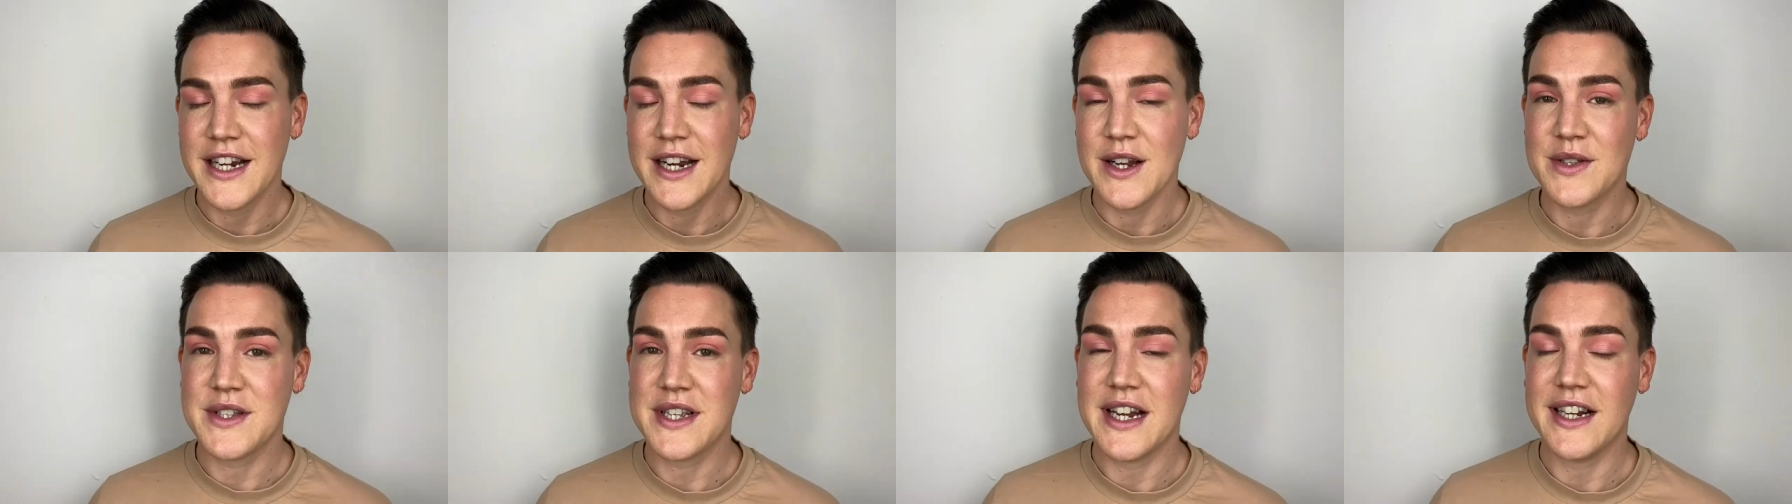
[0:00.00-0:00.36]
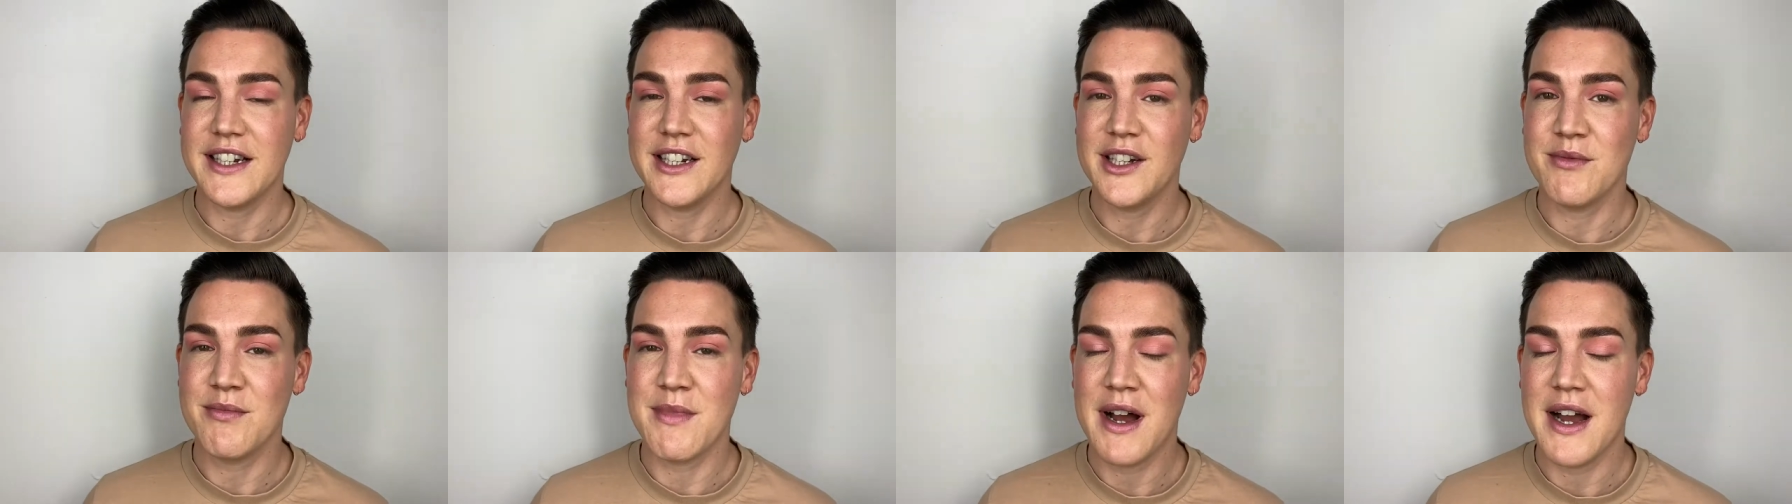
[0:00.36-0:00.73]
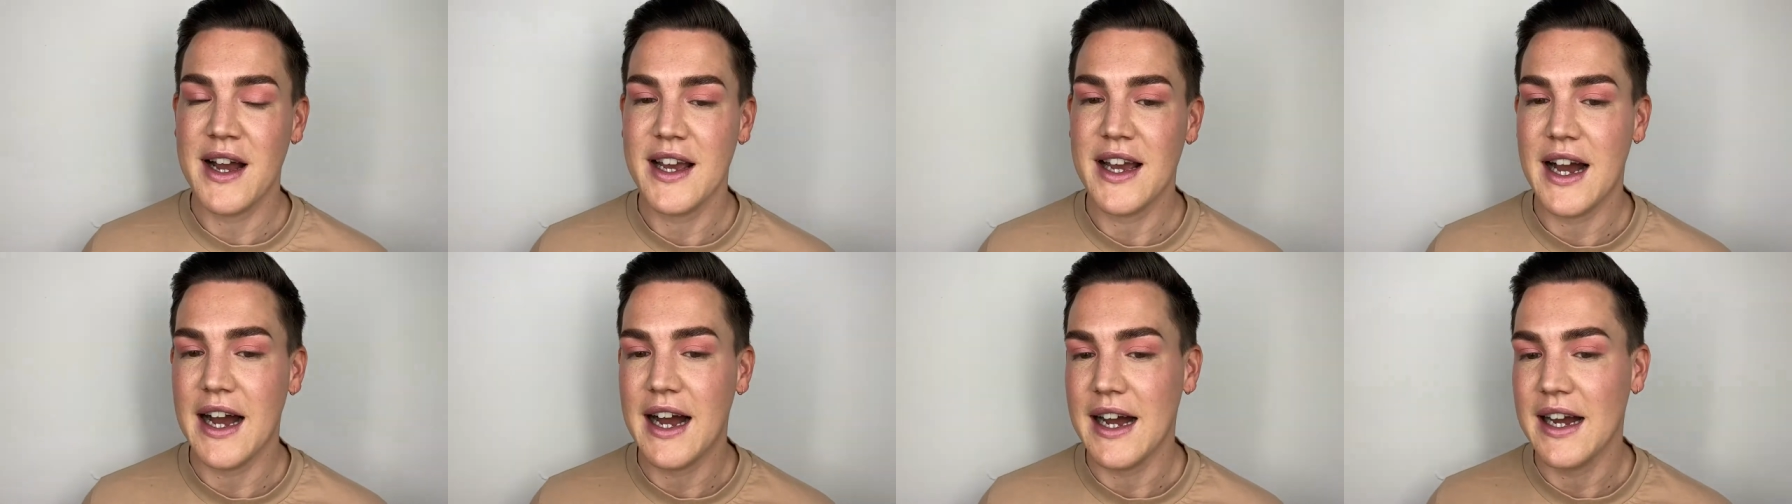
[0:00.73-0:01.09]
Now, sadly on
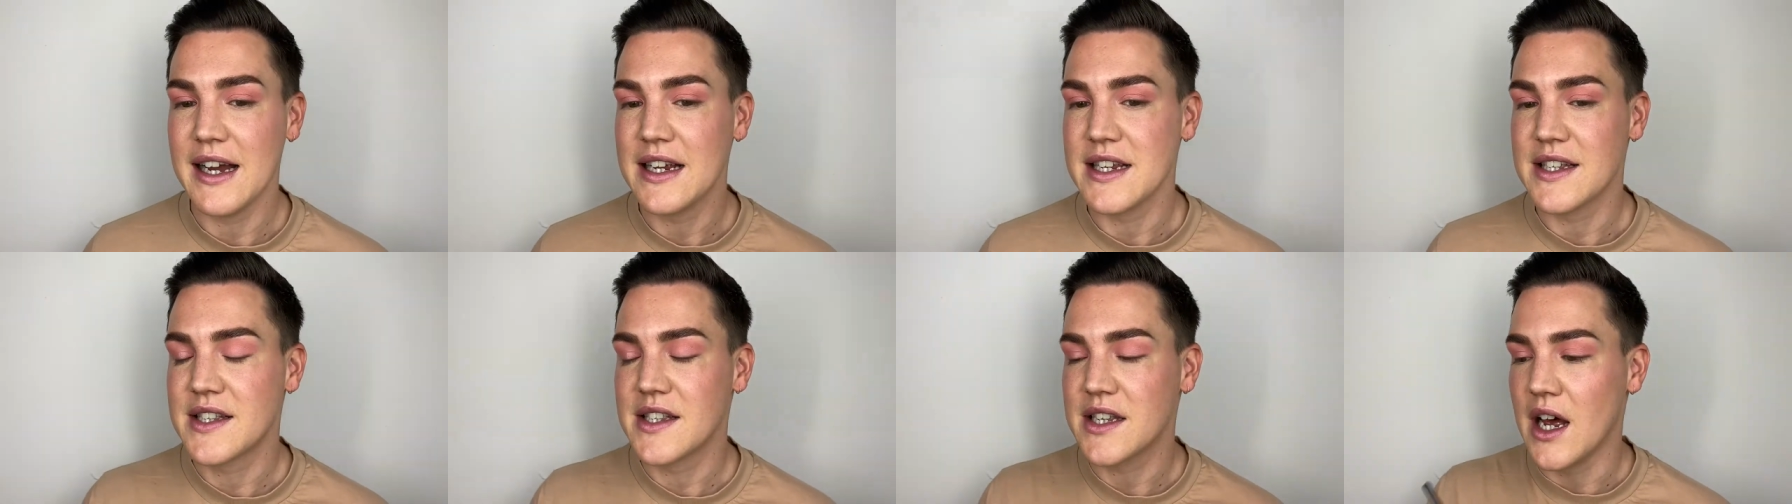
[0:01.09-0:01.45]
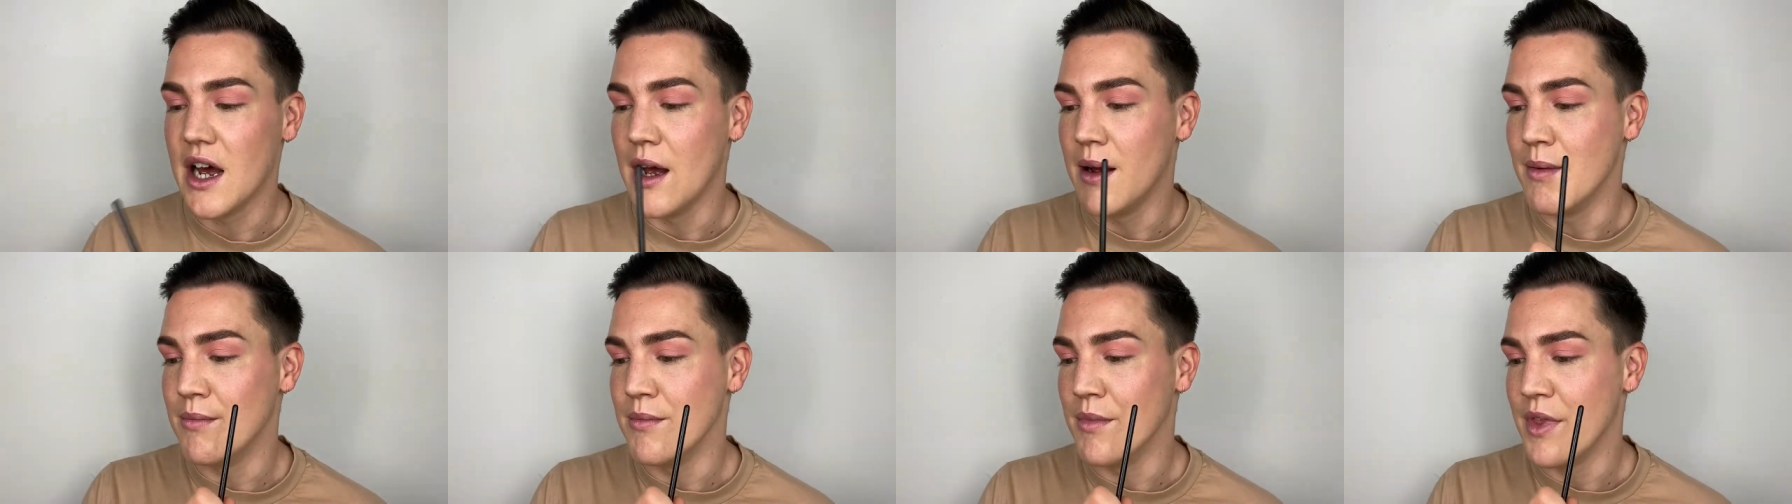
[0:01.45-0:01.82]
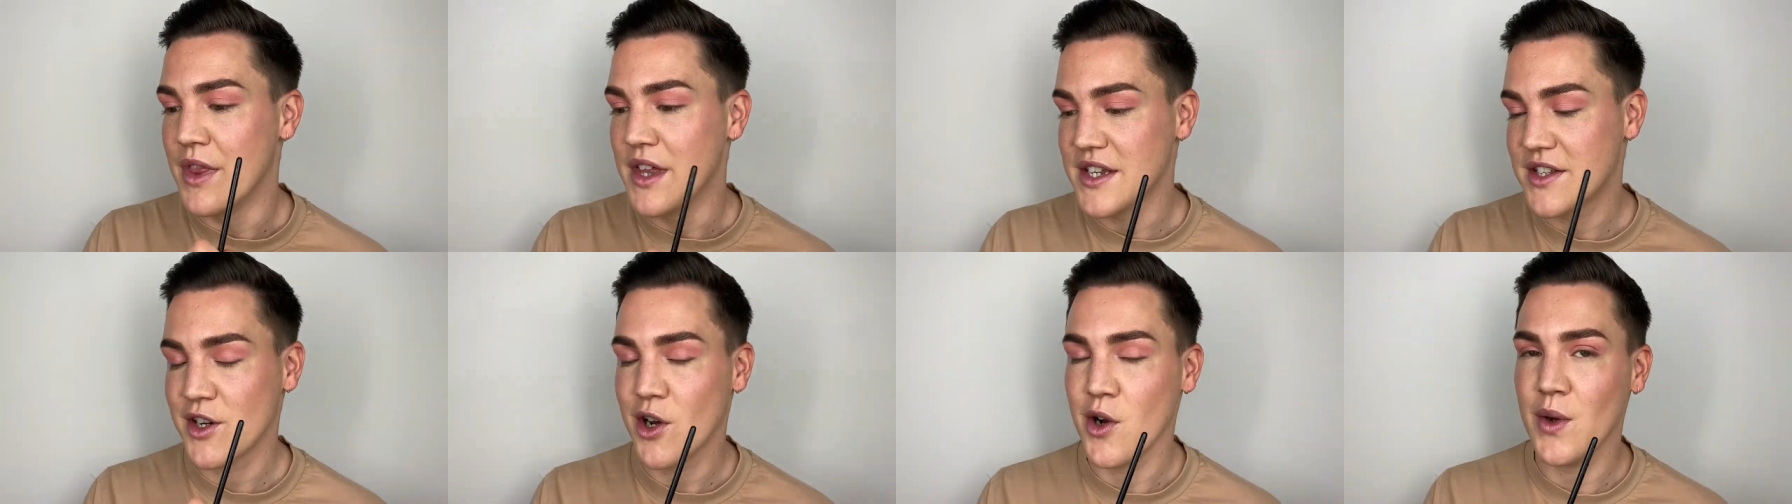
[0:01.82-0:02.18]
my eyes, um,
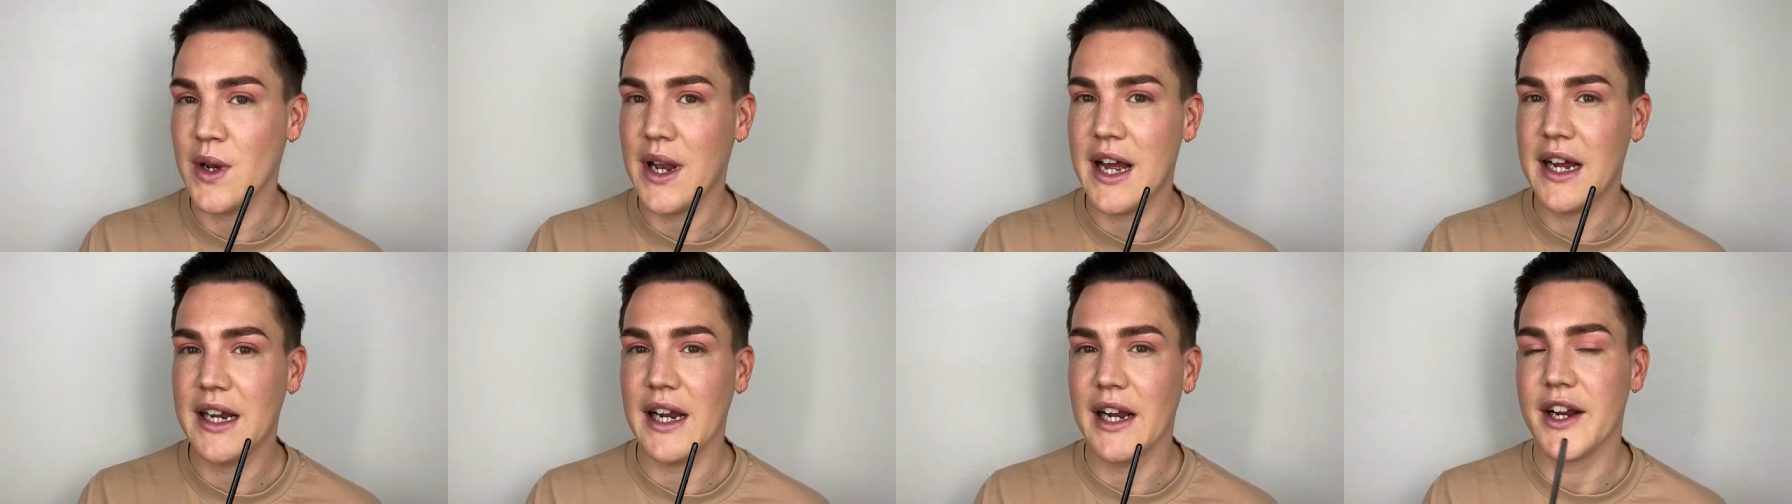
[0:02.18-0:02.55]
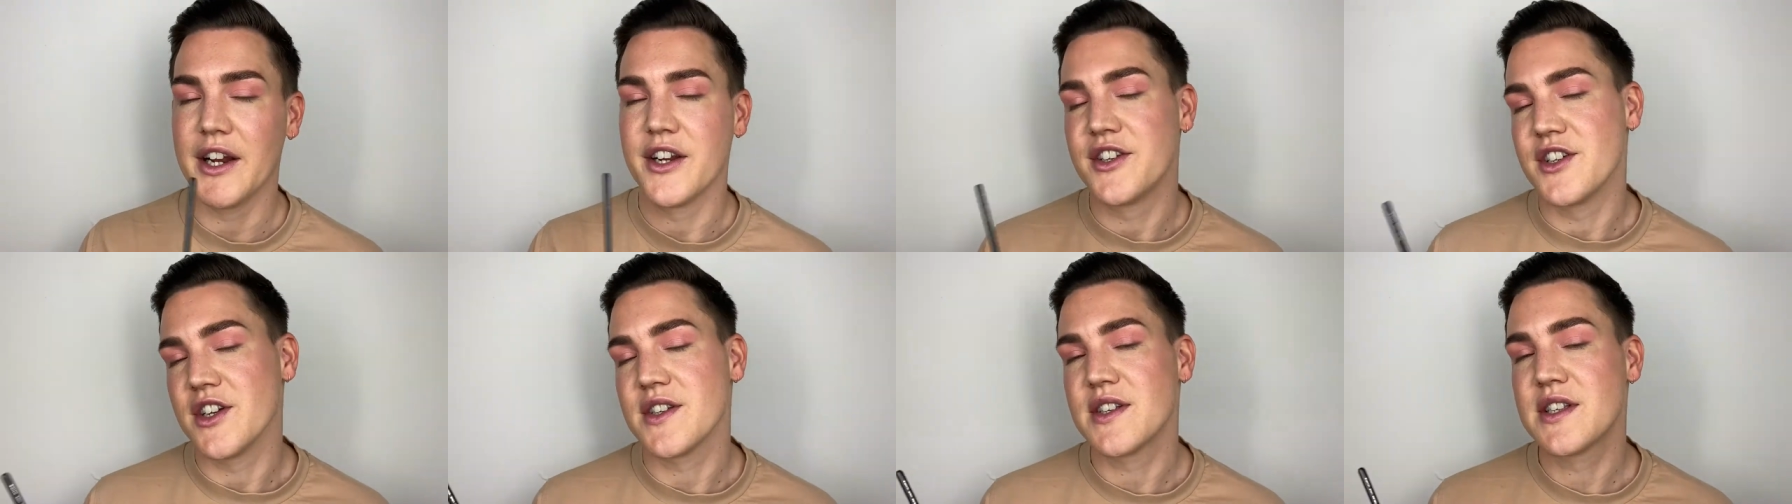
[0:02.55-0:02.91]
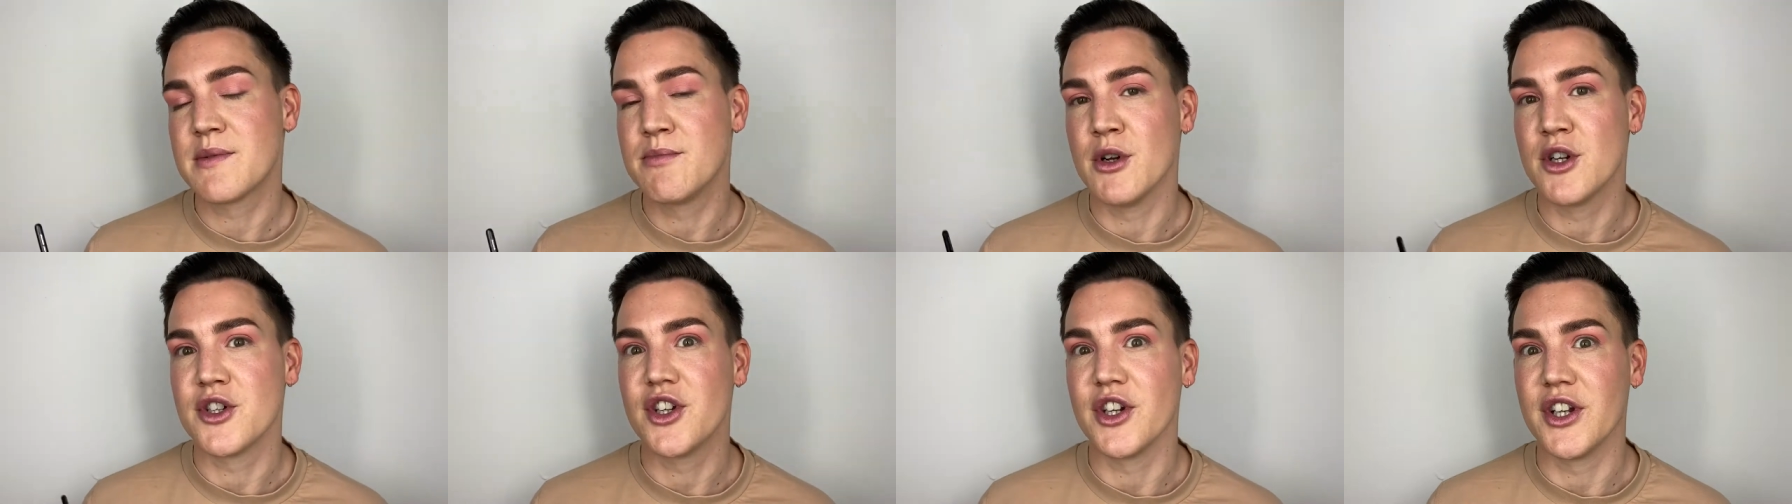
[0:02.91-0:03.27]
this Kohl eyeliner does
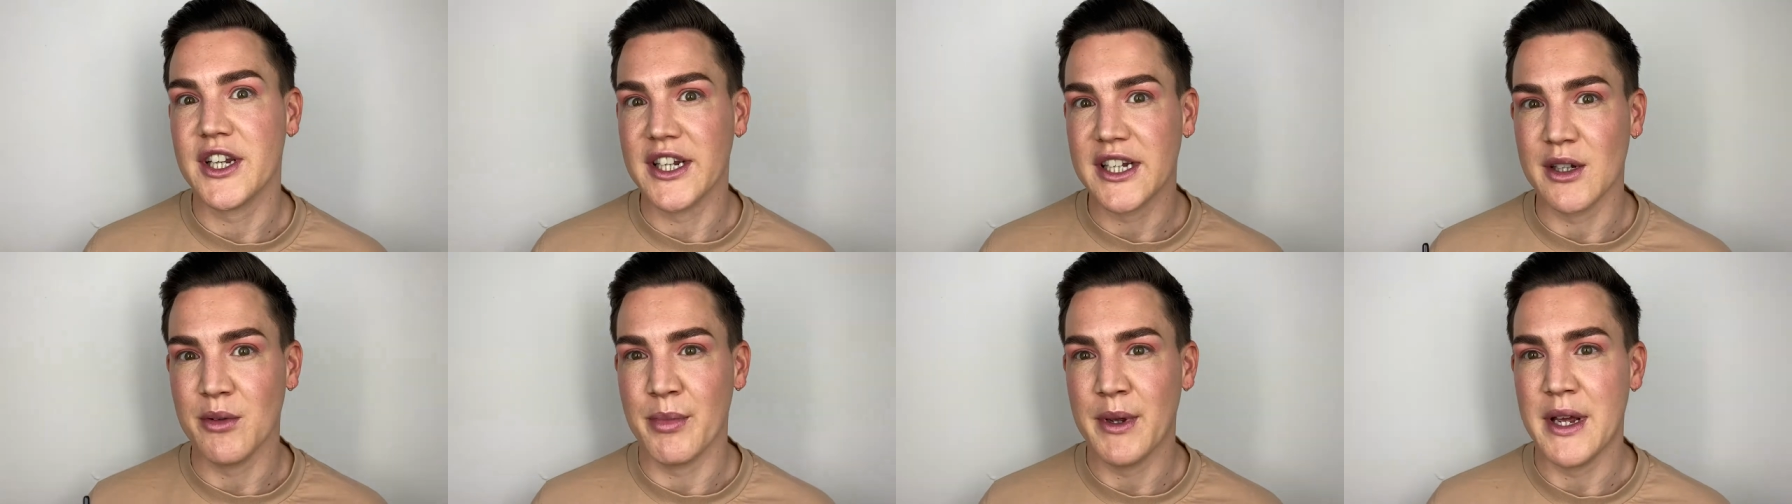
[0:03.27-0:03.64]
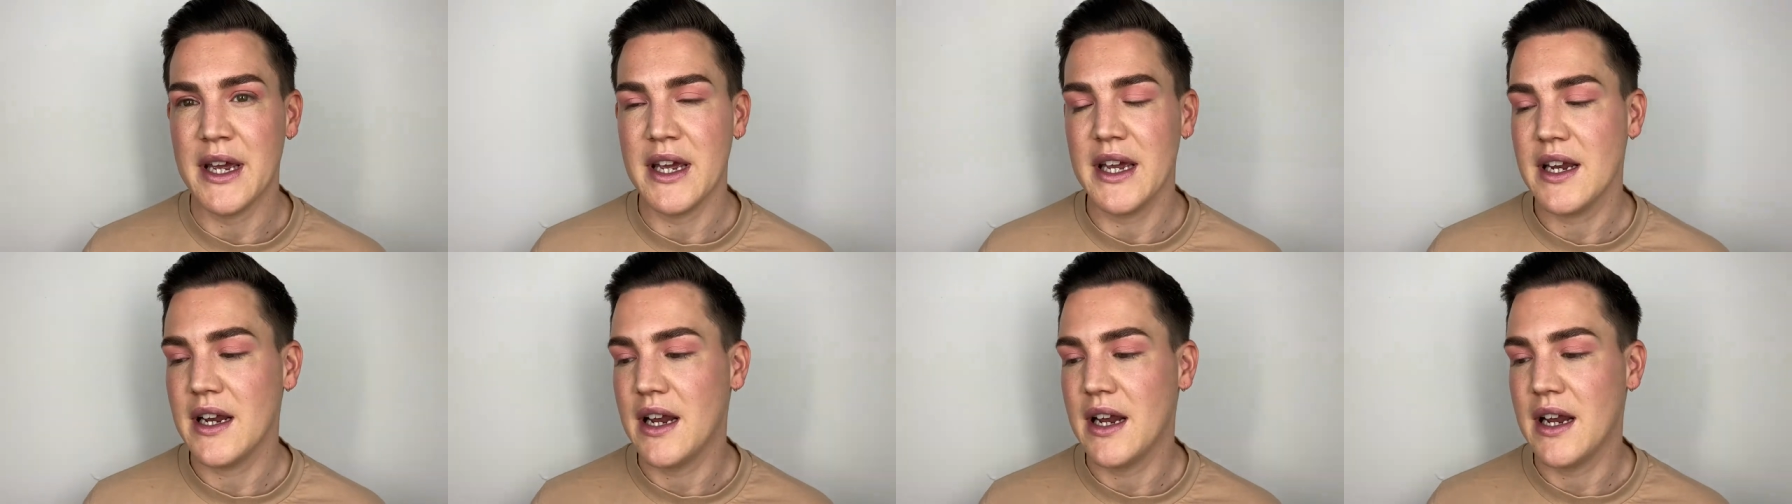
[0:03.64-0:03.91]
smudge a little bit.